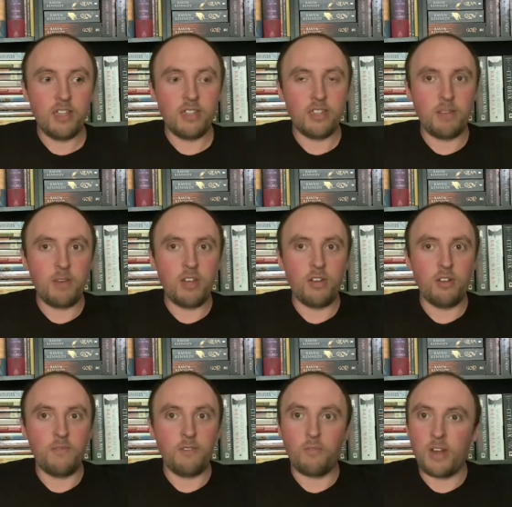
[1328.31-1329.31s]
Let me know
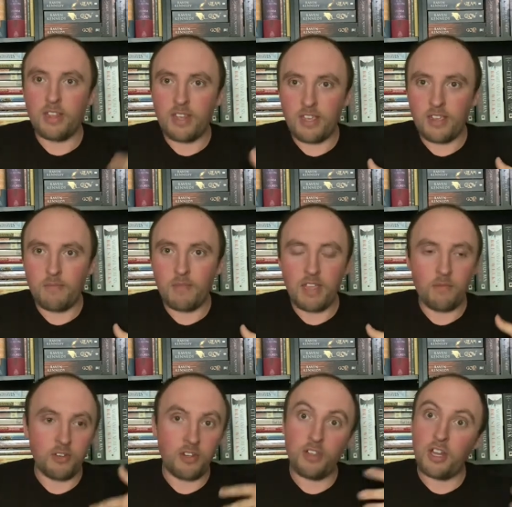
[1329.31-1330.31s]
if you've read them and
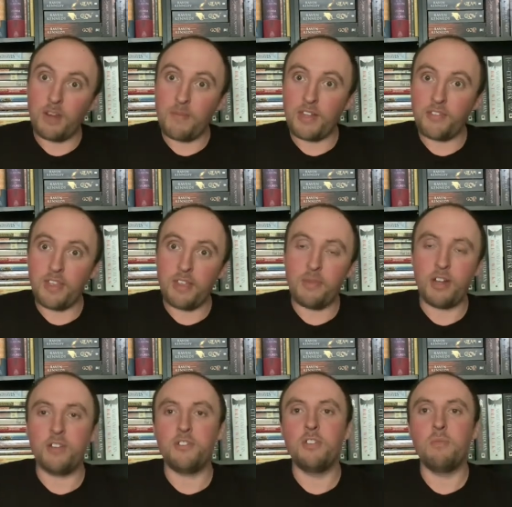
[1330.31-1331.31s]
what you thought about them, and
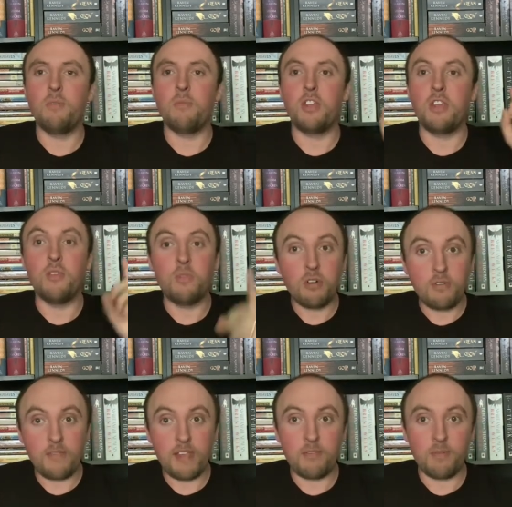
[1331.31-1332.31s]
also what were your
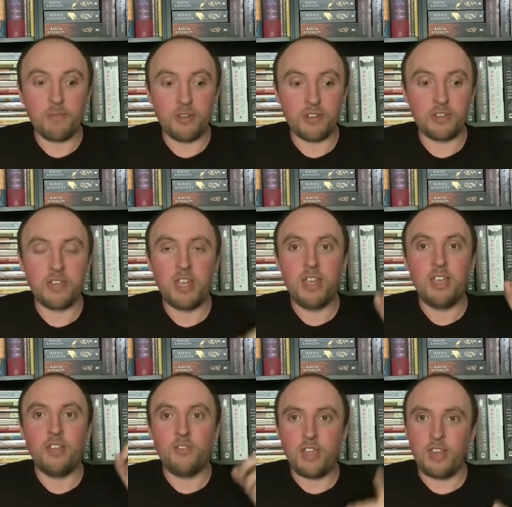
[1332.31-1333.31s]
favorite books
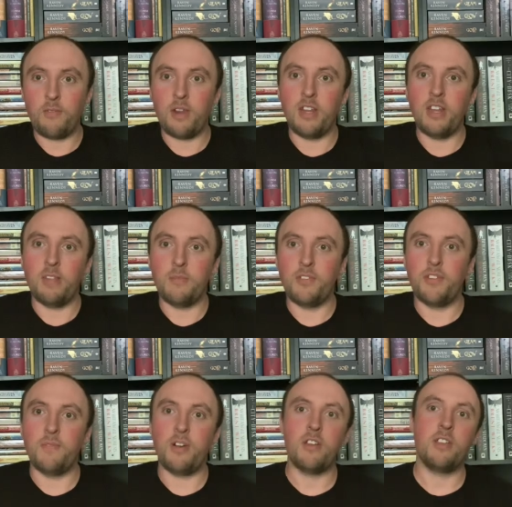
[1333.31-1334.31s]
that you read in the month
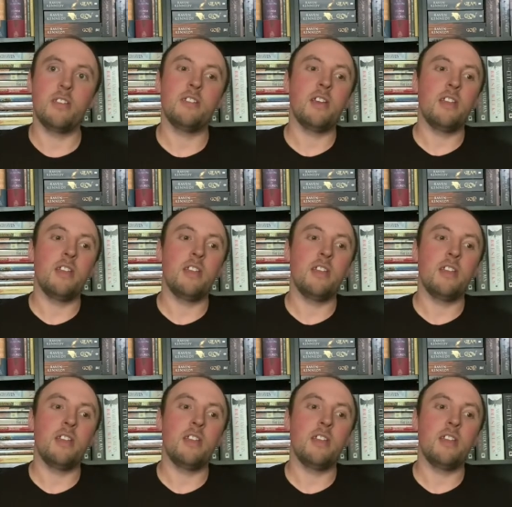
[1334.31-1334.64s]
of August.